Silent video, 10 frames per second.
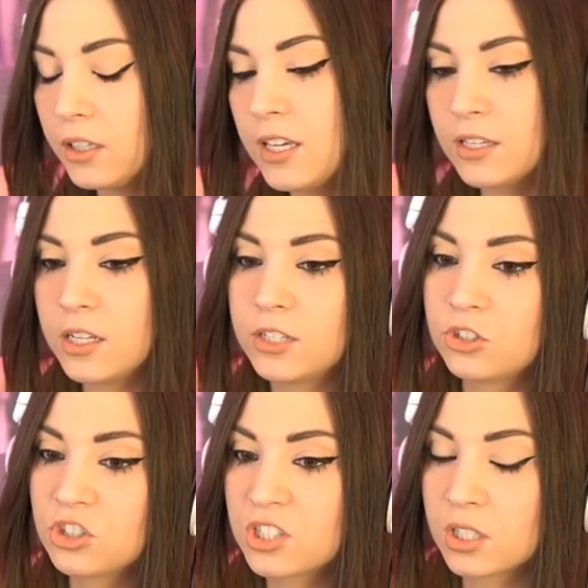It's
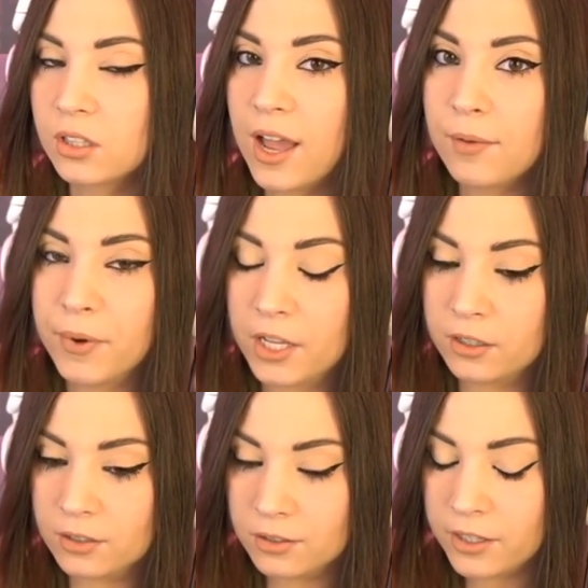just a lot
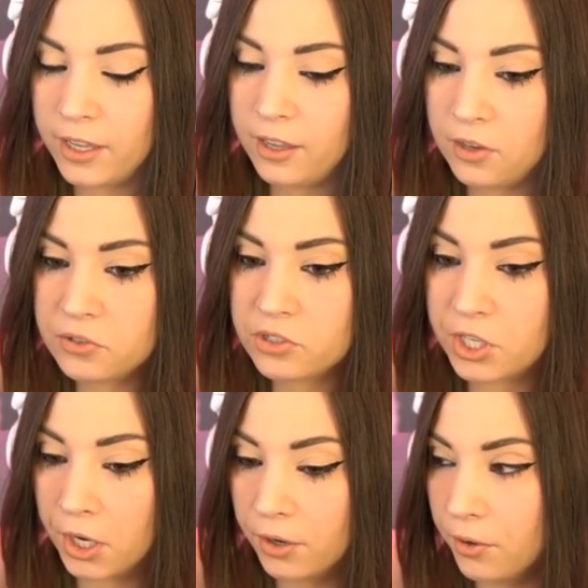better. And
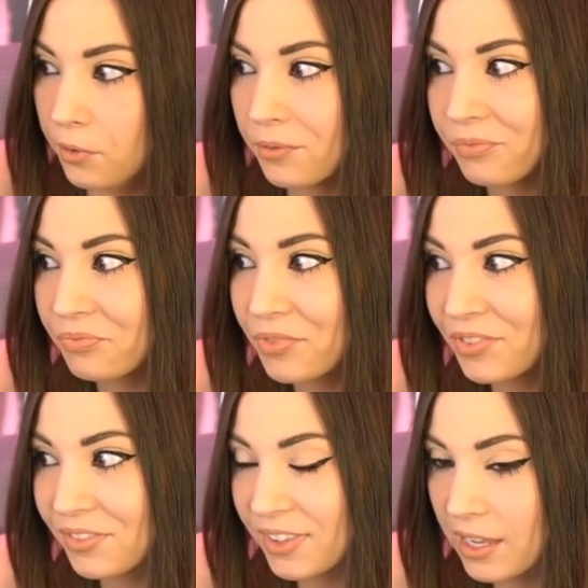so
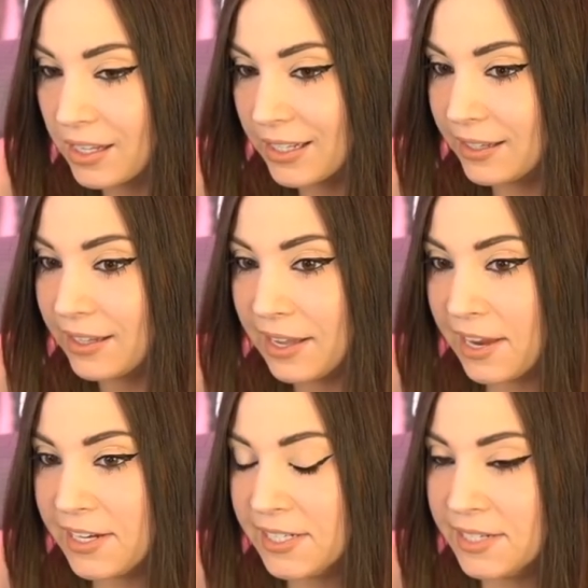I
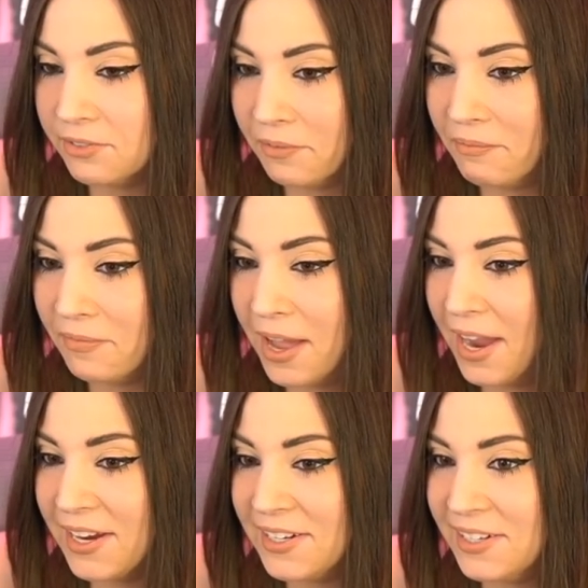ain't
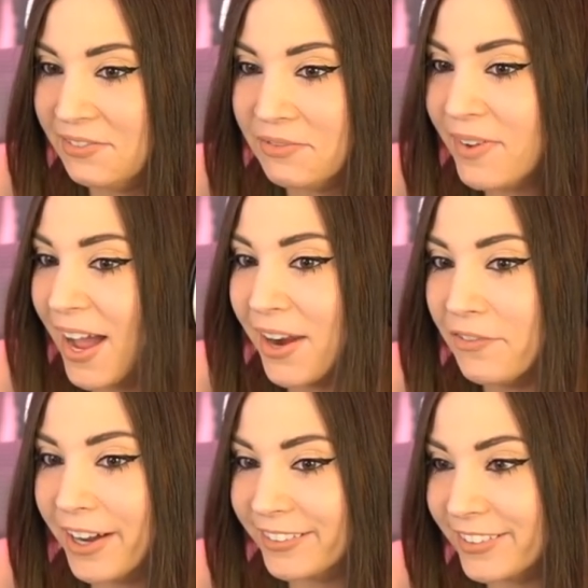even mad
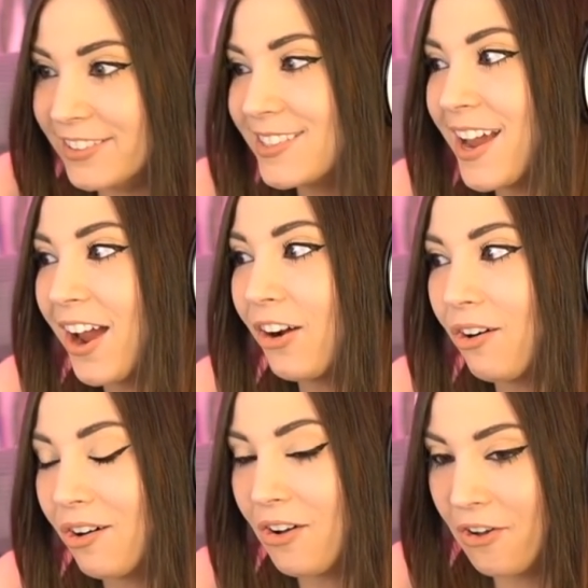about this at
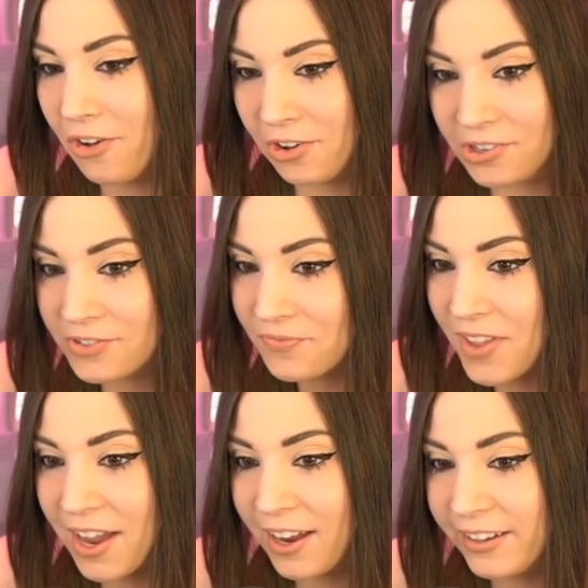all.
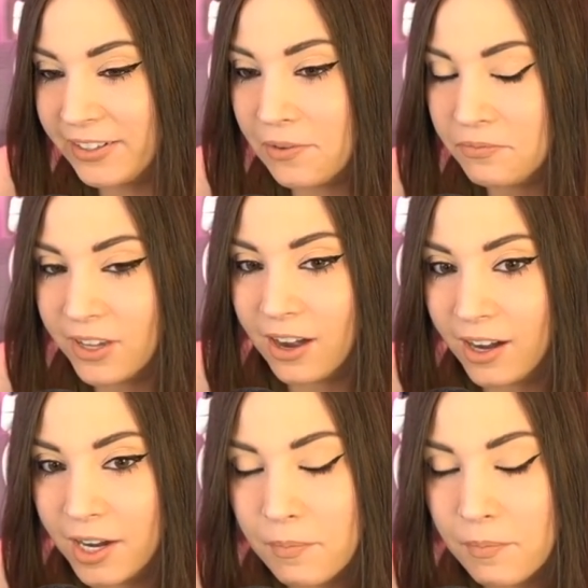I am not.